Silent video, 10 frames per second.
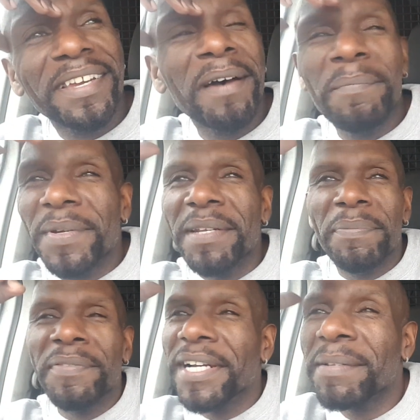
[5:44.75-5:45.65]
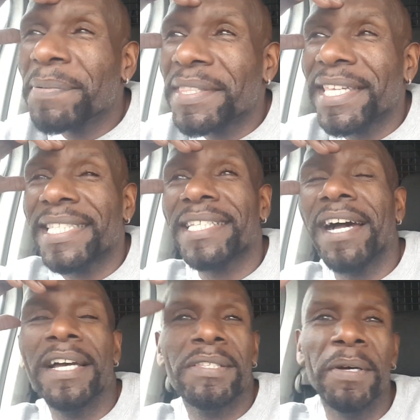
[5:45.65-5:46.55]
I'm being really pathetic.
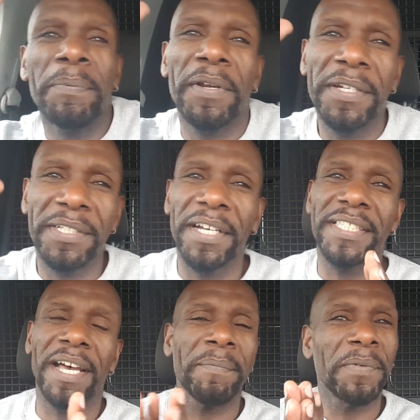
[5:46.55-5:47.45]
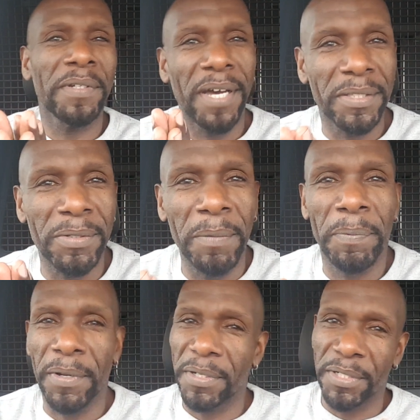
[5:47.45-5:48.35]
I do apologise. I do
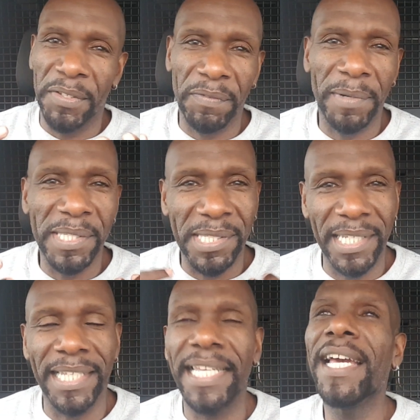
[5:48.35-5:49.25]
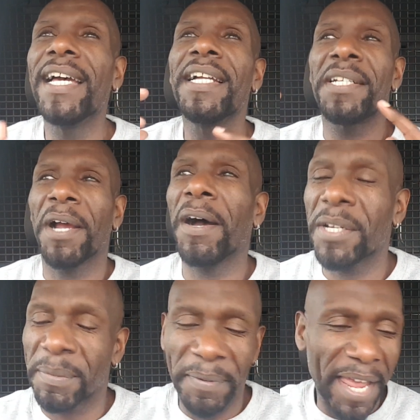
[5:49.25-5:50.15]
apologise for my silly,
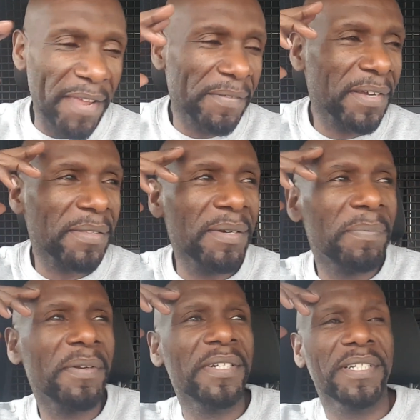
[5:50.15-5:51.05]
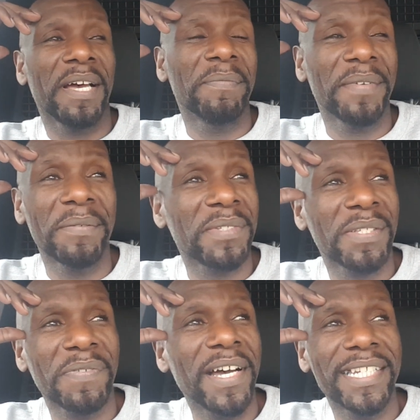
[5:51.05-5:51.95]
childish behaviour. I do apologise. I
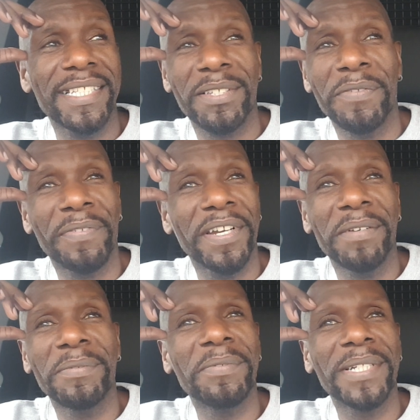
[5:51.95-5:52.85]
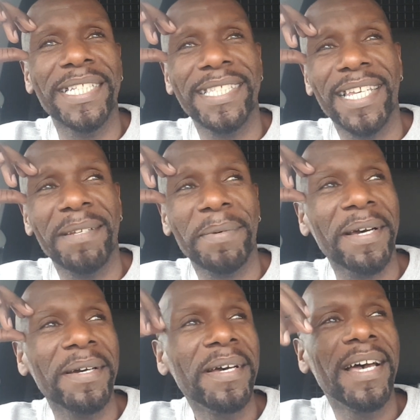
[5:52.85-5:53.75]
just find it so funny when he said
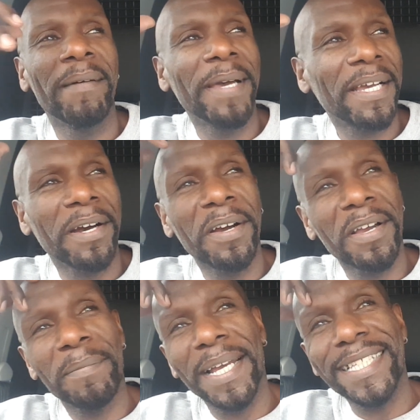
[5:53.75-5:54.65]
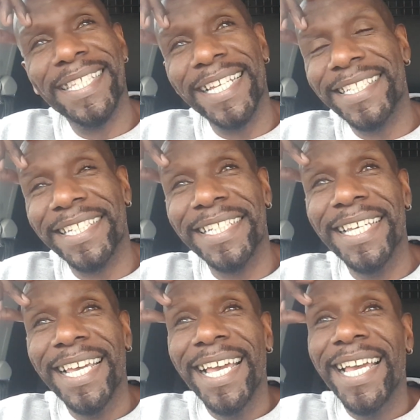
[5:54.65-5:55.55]
about a man can't go back
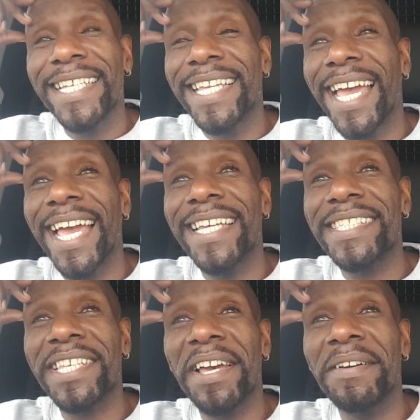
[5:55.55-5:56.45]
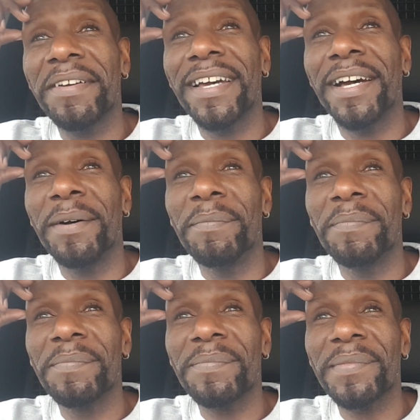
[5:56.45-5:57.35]
sexually. Yeah. So
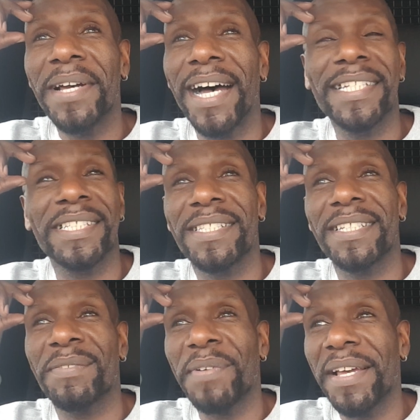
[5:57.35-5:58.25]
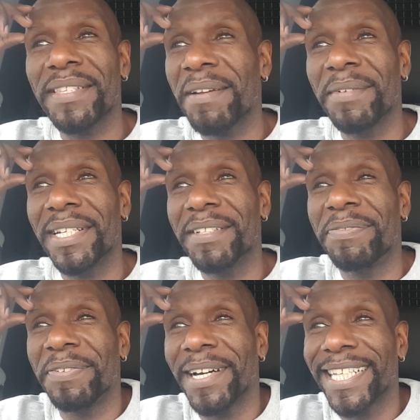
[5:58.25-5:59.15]
I just found that really
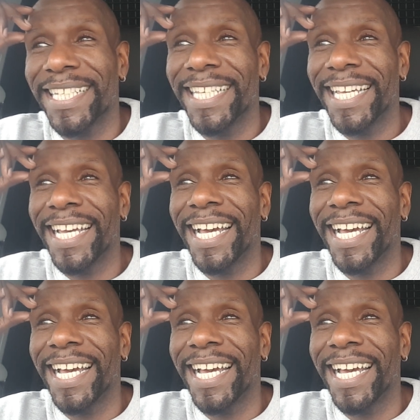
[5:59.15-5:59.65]
funny.